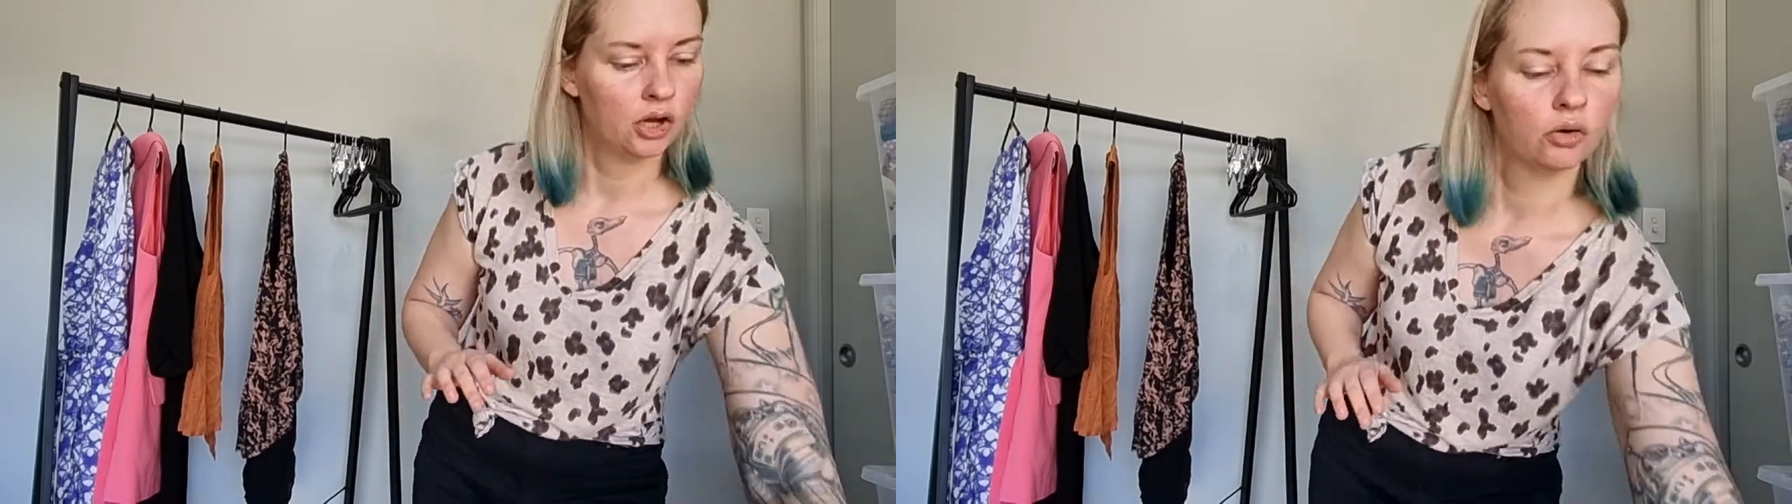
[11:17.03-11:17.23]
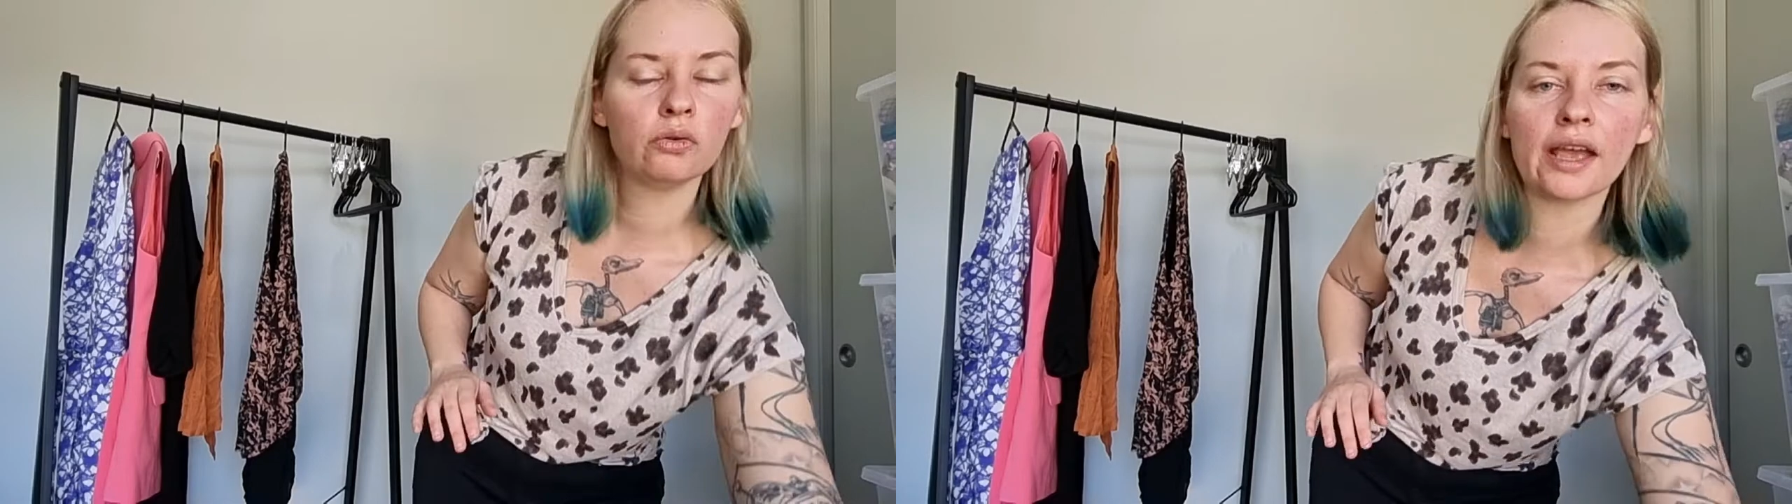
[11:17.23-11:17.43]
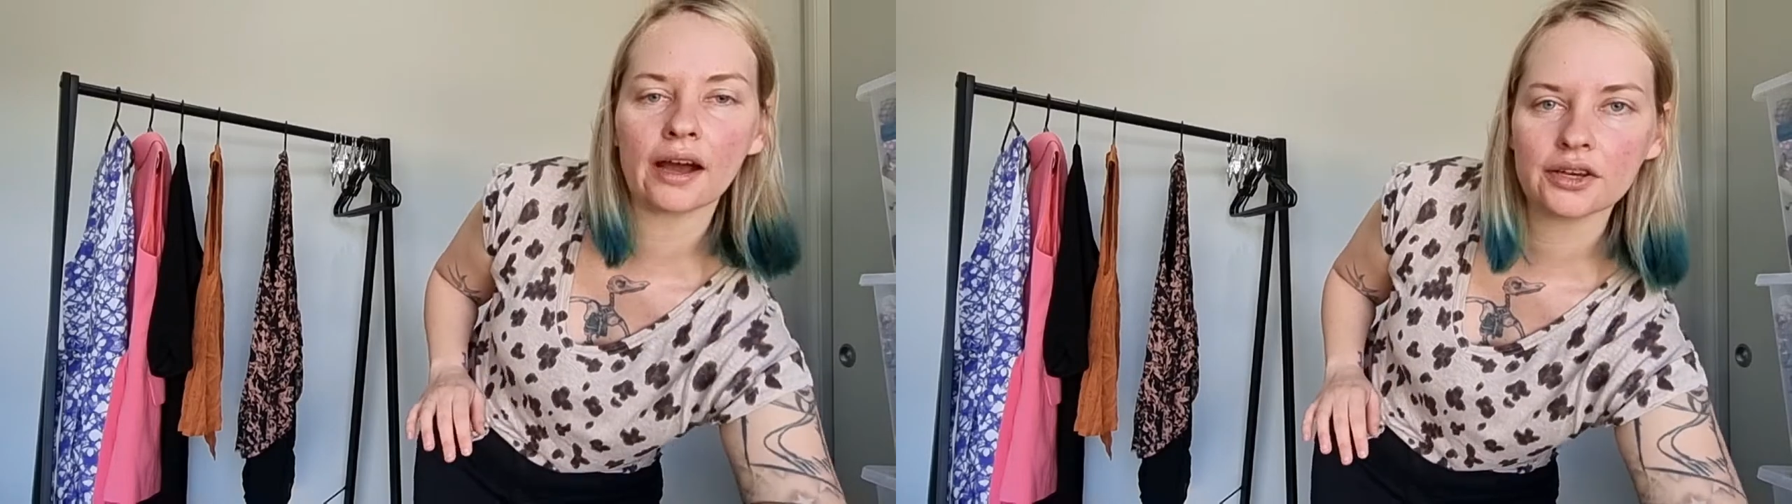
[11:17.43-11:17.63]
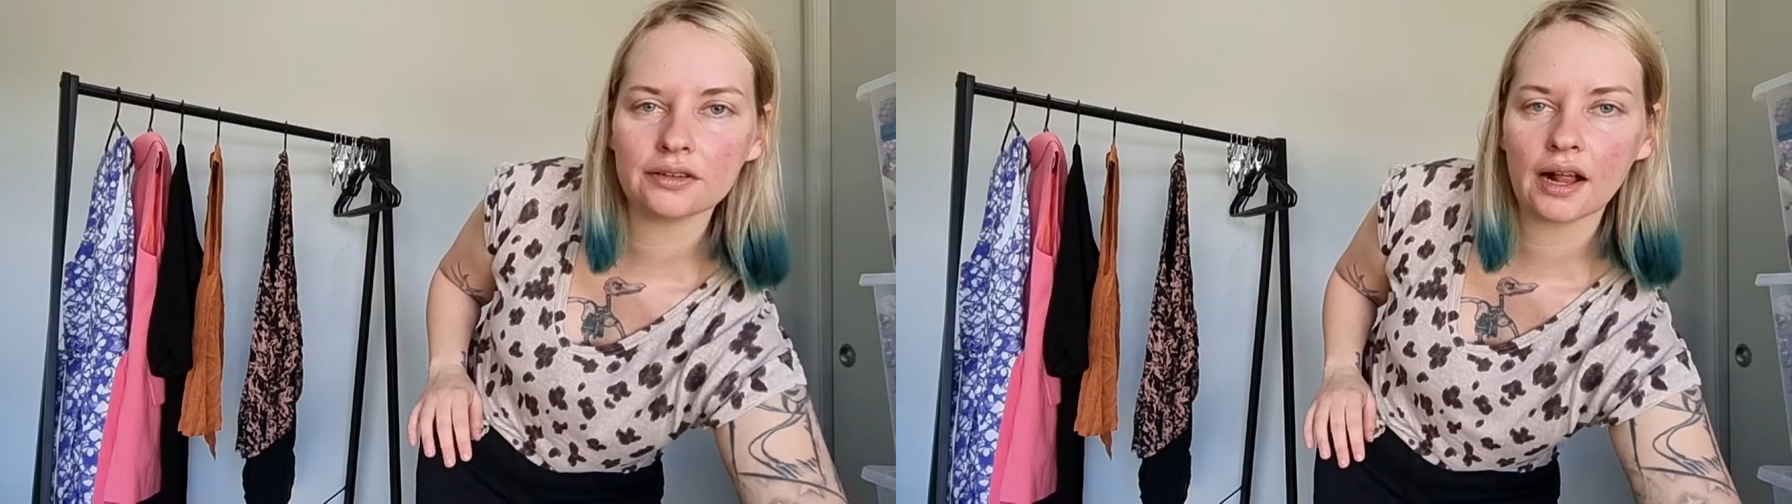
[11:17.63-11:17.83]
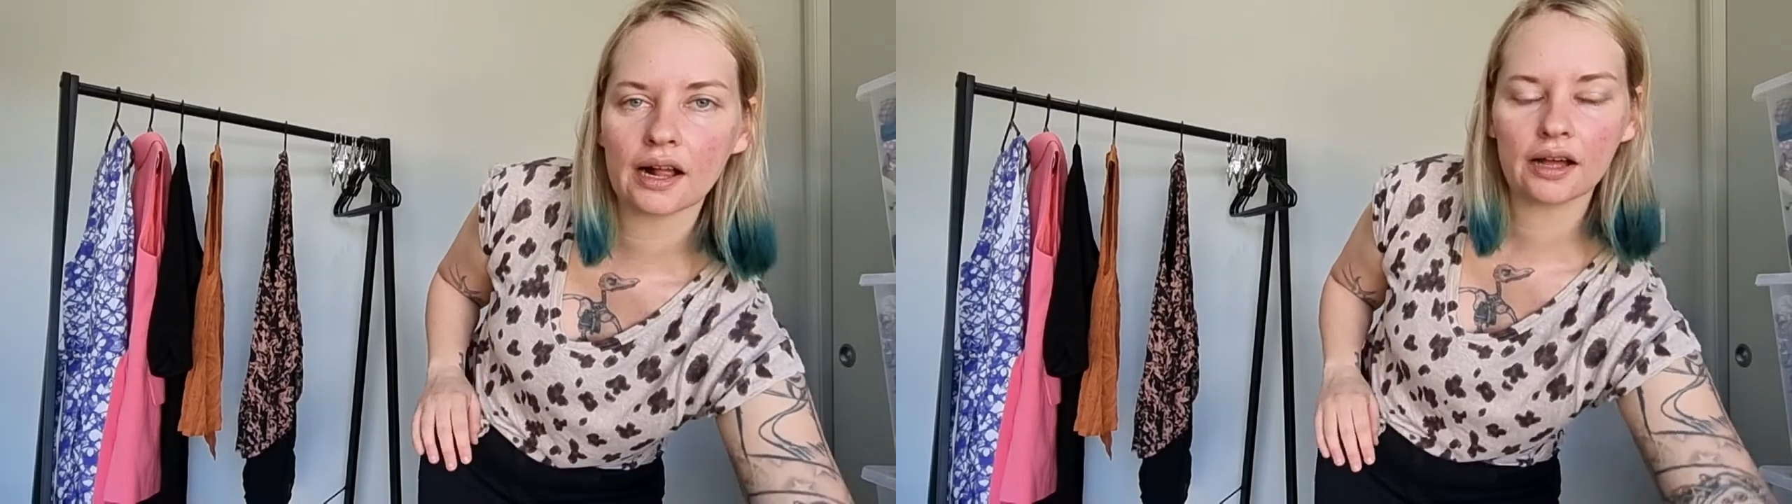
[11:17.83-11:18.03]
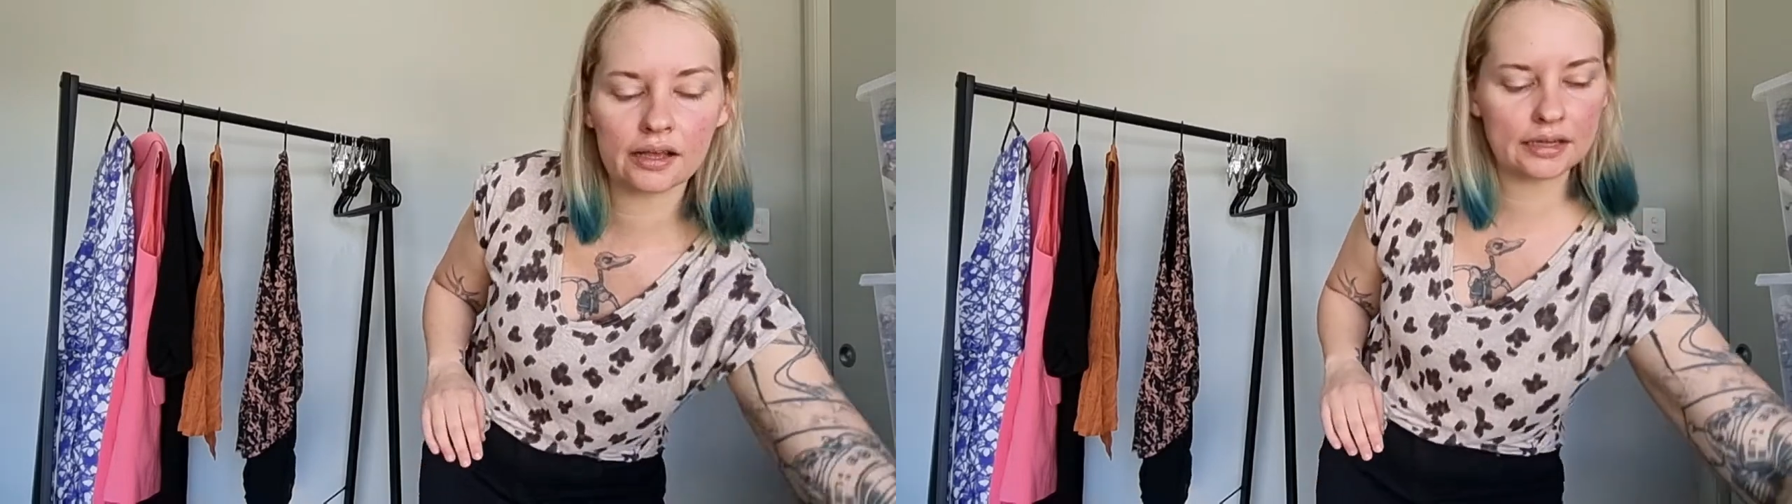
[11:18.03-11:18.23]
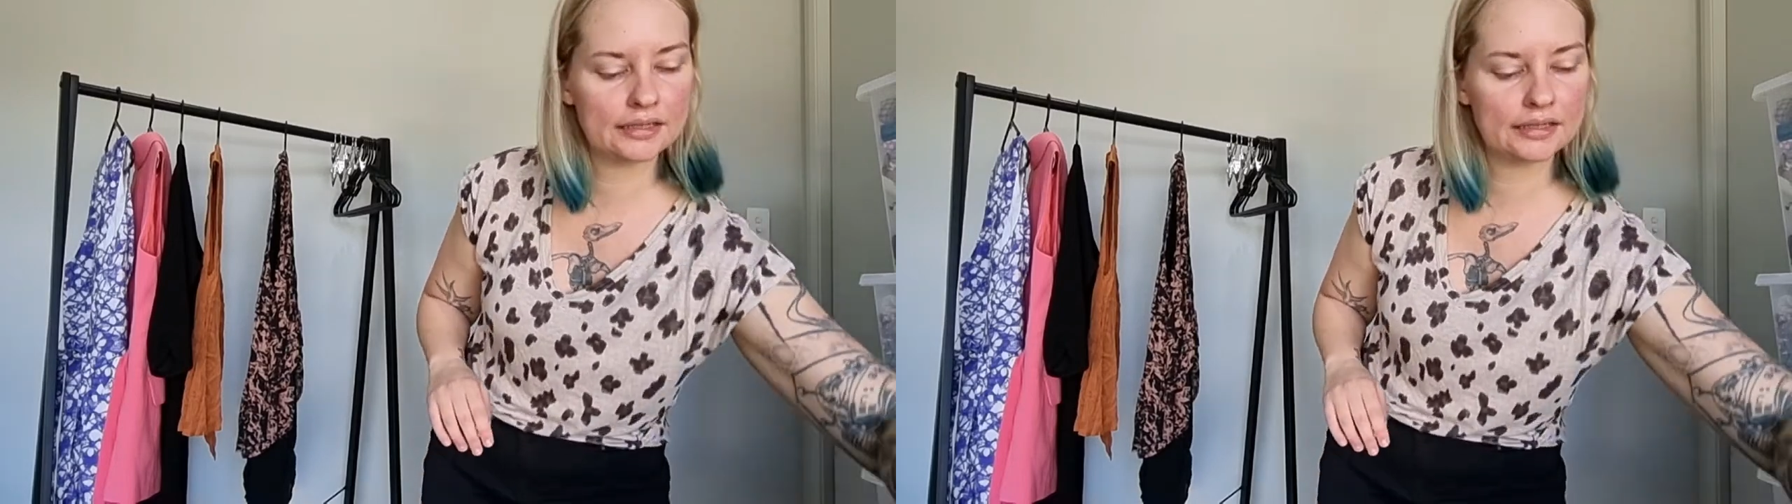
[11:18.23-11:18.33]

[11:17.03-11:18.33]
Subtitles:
Oh yeah, I can